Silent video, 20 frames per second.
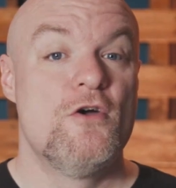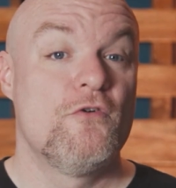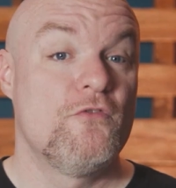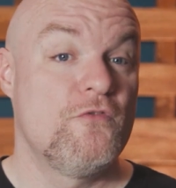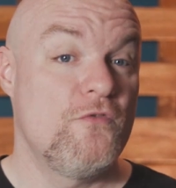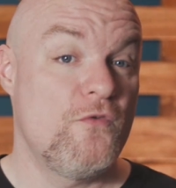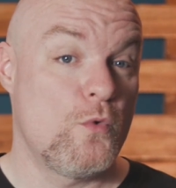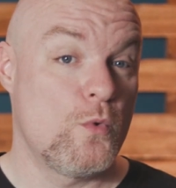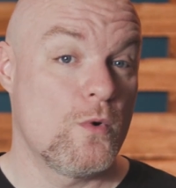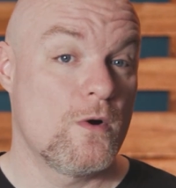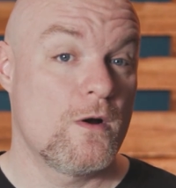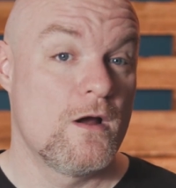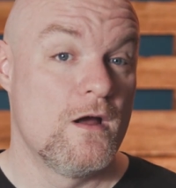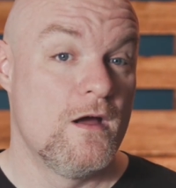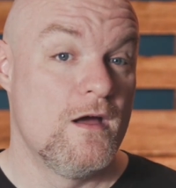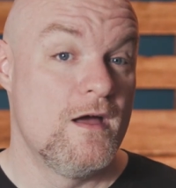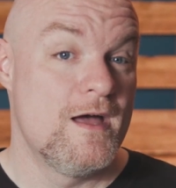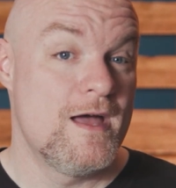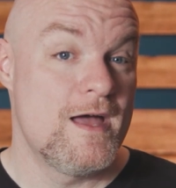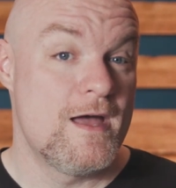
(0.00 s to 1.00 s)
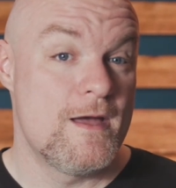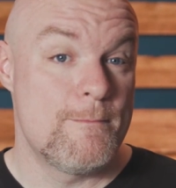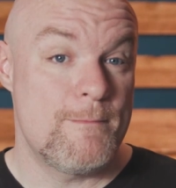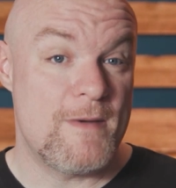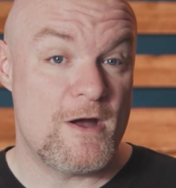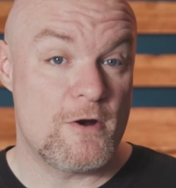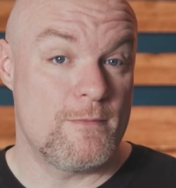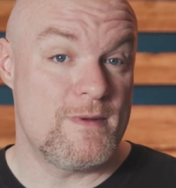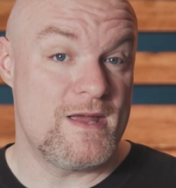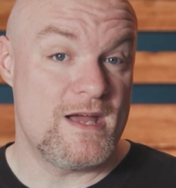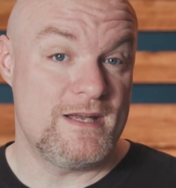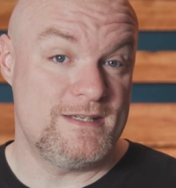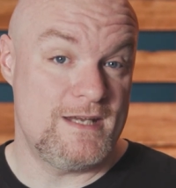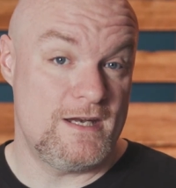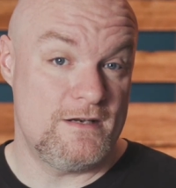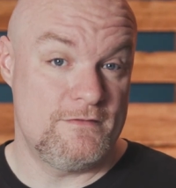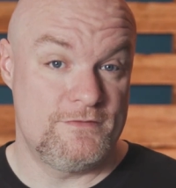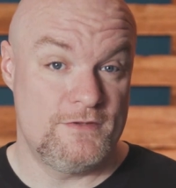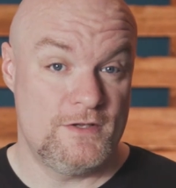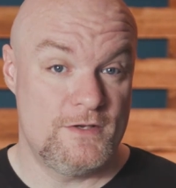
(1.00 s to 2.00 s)
for Power BI
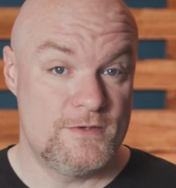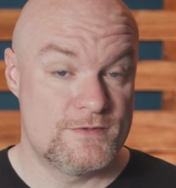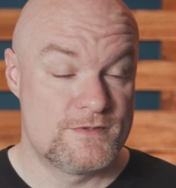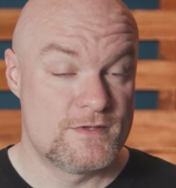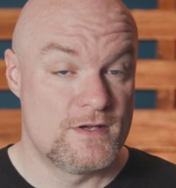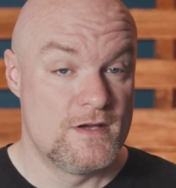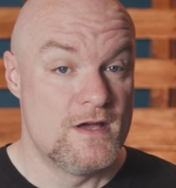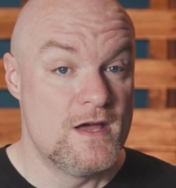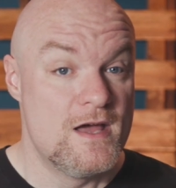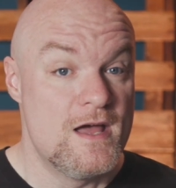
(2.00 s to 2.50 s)
data flows.